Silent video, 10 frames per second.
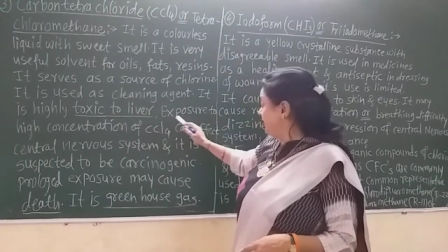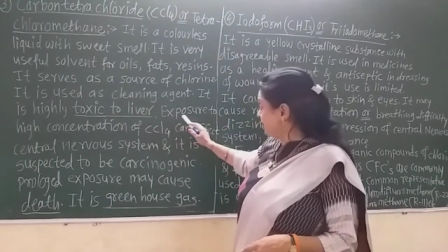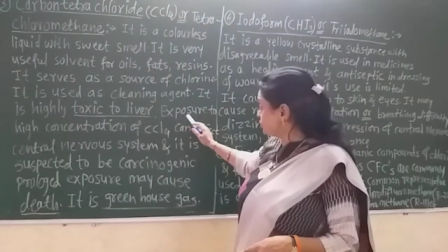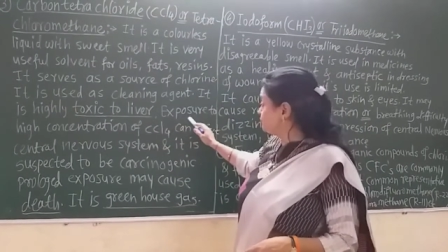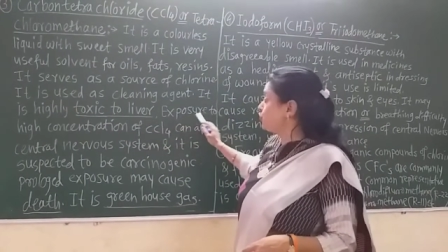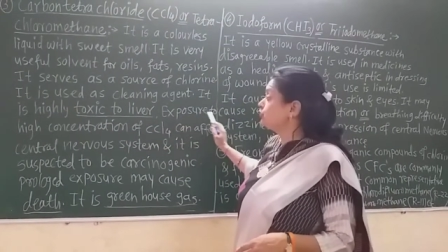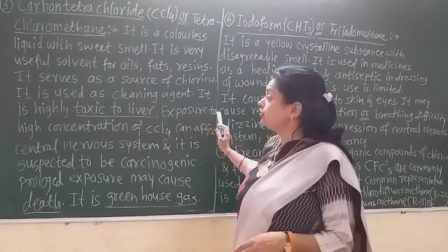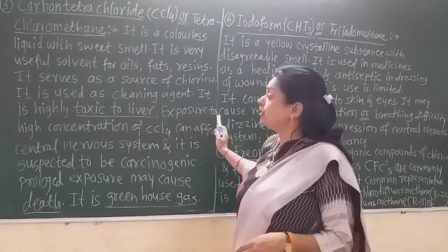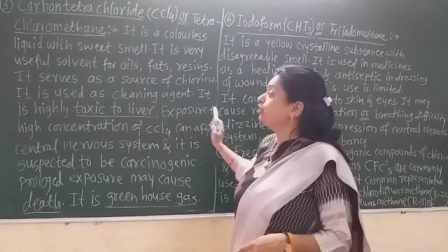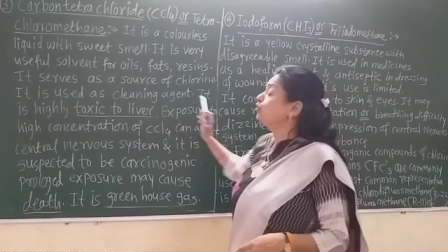
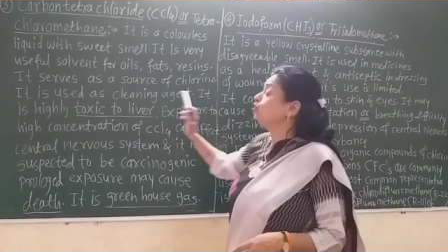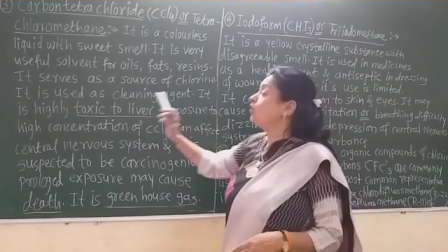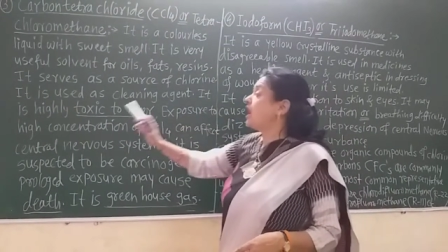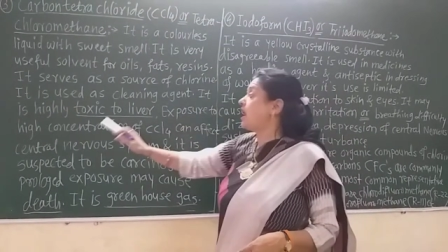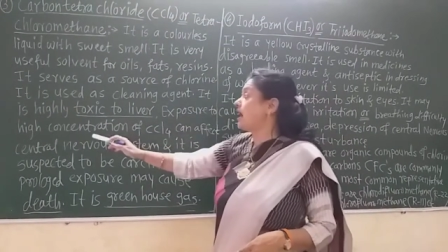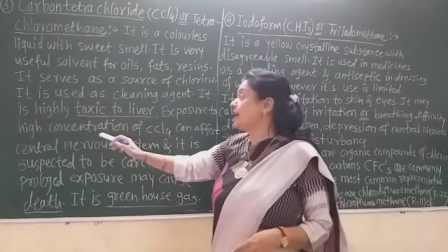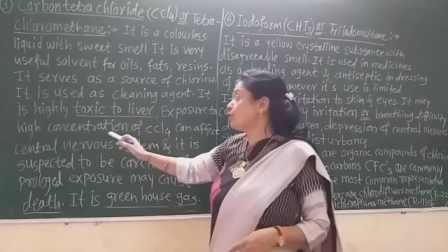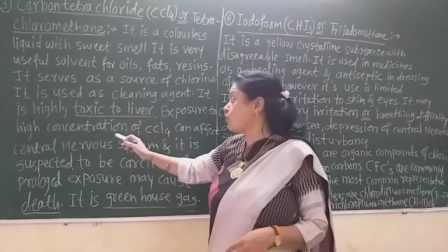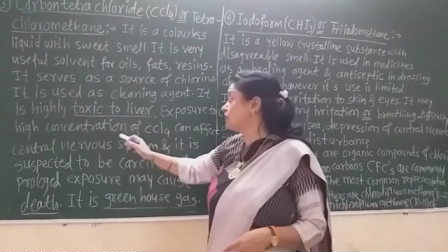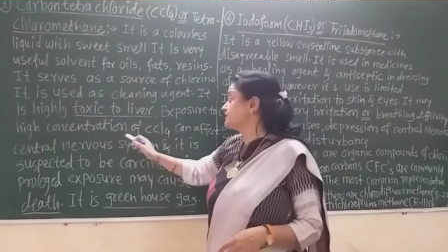Exposure to
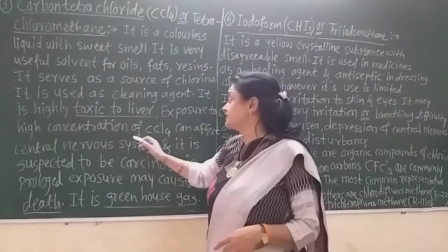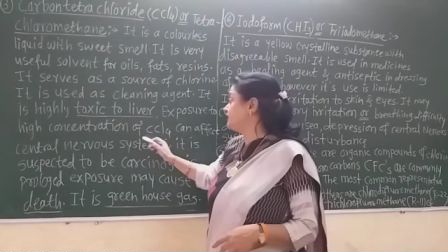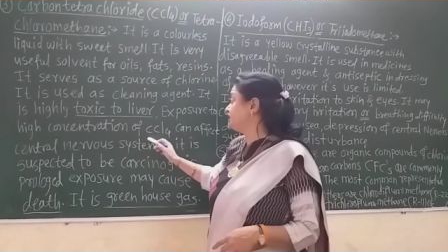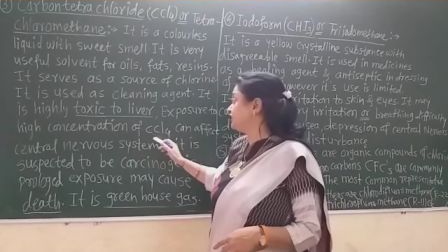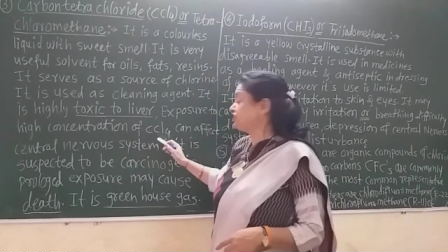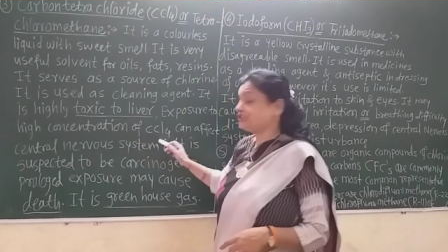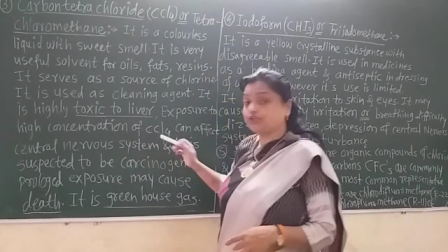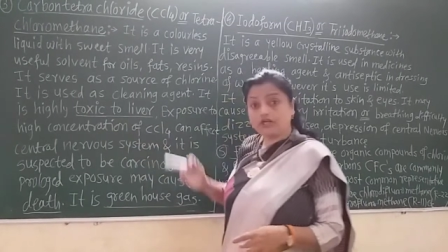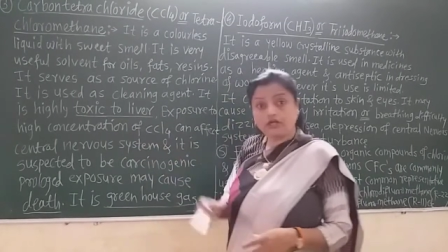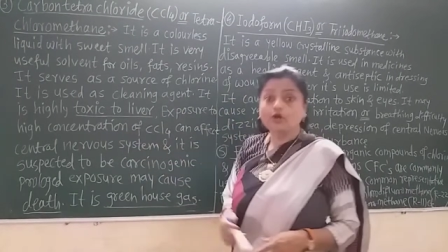high concentration